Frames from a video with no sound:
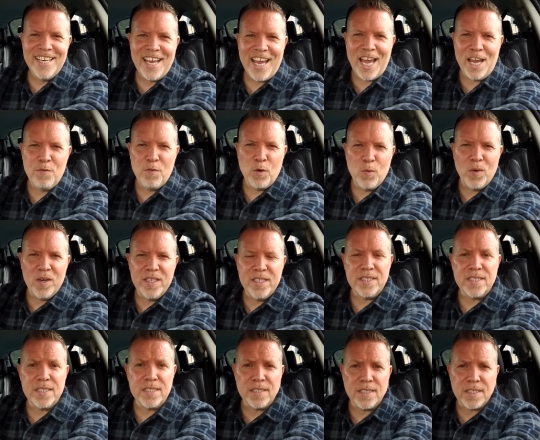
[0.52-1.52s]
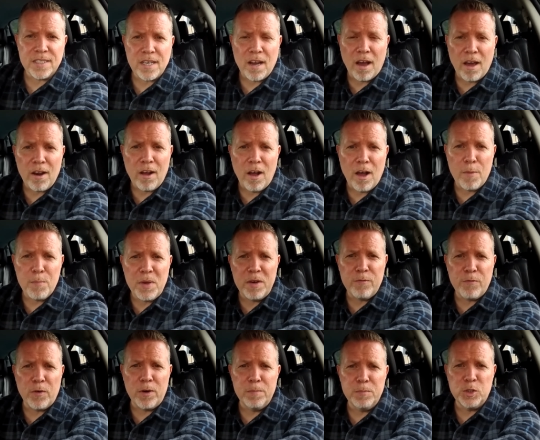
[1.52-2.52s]
Hey everyone, this is Scott Aughtmon
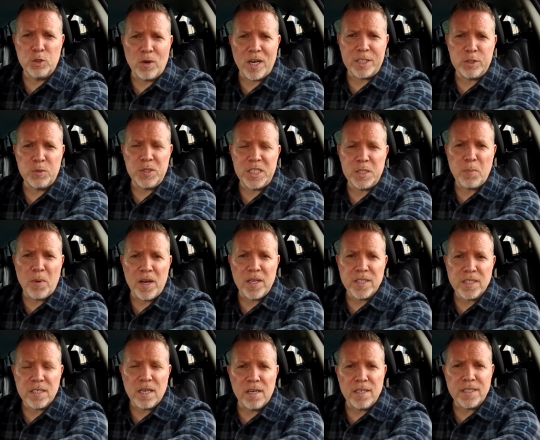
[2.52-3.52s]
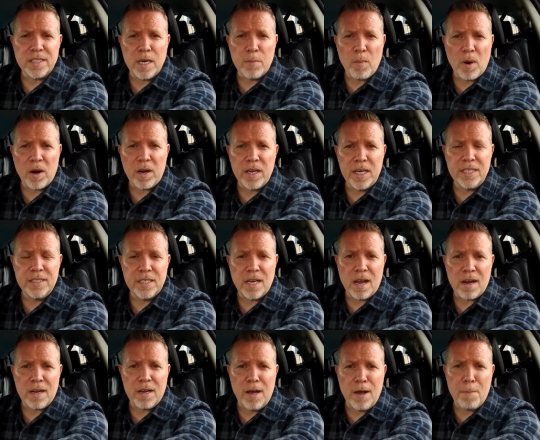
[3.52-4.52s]
from
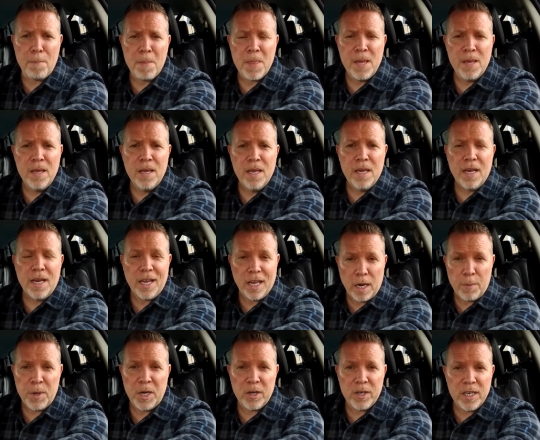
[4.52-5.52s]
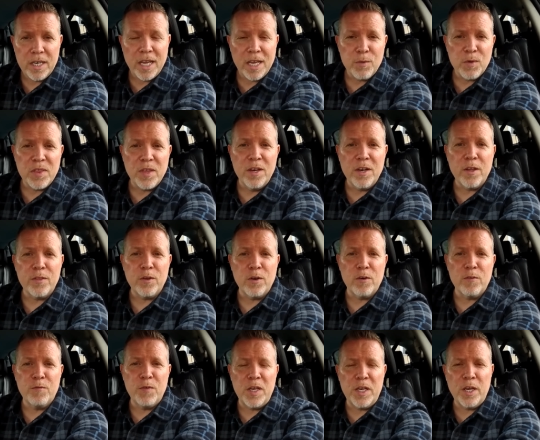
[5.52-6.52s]
directresponsecontentmarketing.com, and I'm here today with
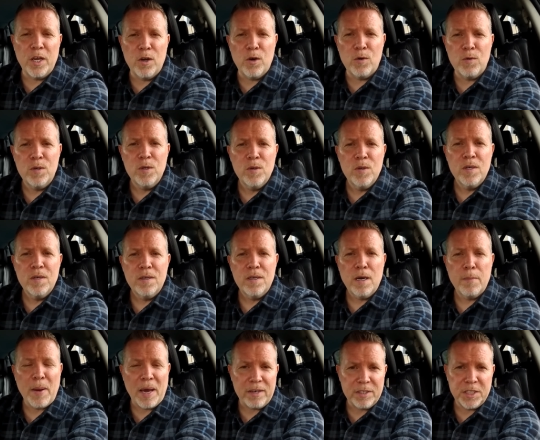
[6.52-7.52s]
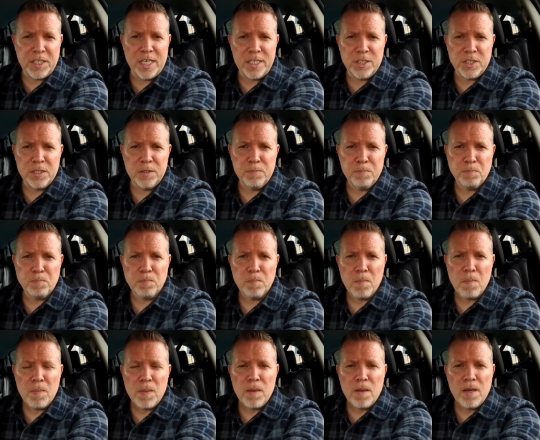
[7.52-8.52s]
another video about attention.
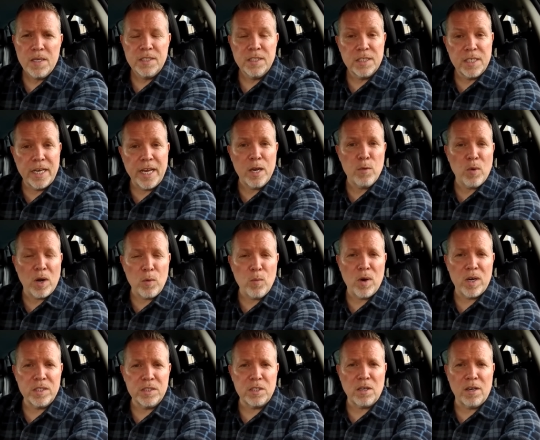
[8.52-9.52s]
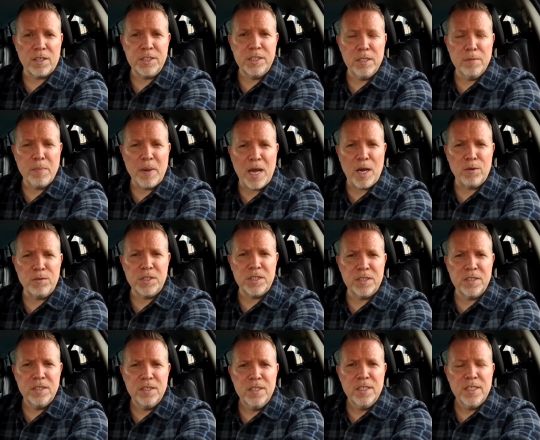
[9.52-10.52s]
And today, what I want to talk to you
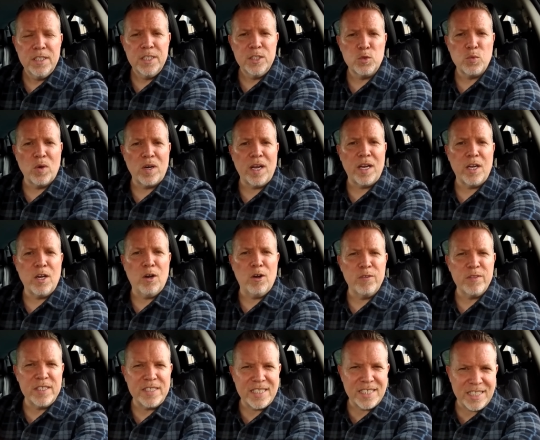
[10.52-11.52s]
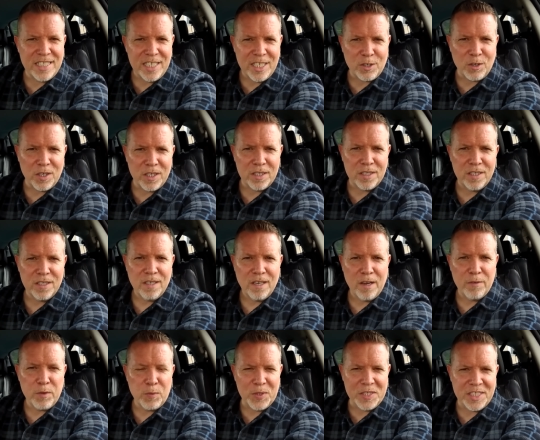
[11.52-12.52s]
about is what I call the secret
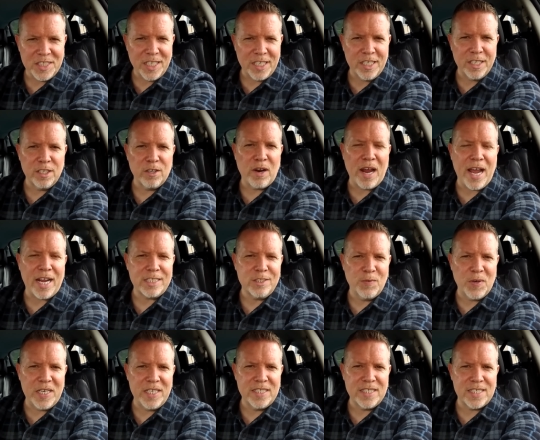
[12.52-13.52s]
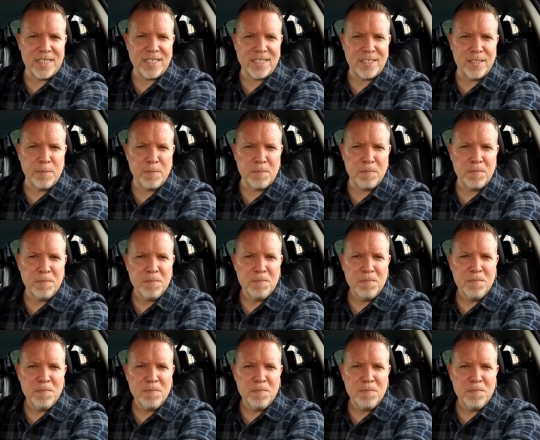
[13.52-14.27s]
of the reticular activating system